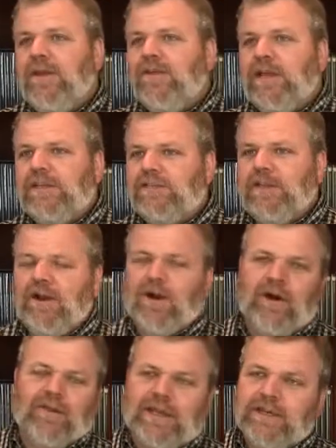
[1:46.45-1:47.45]
They said,
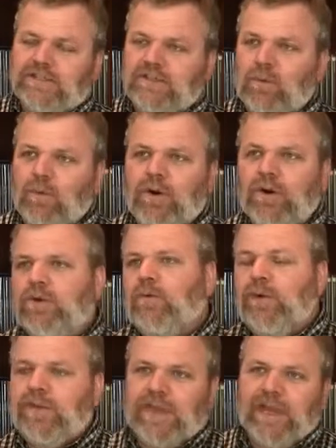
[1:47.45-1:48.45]
"Oh, that doesn't work.
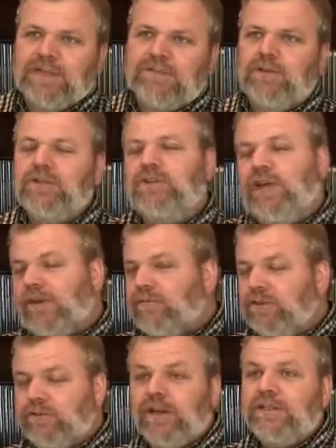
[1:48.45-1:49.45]
We're the experts. You have
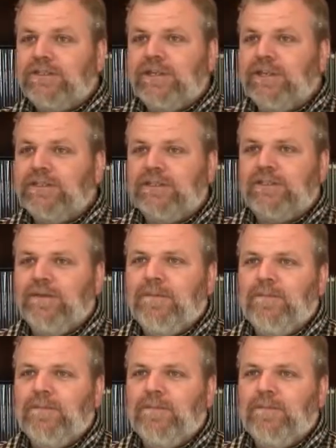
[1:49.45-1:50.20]
to trust us."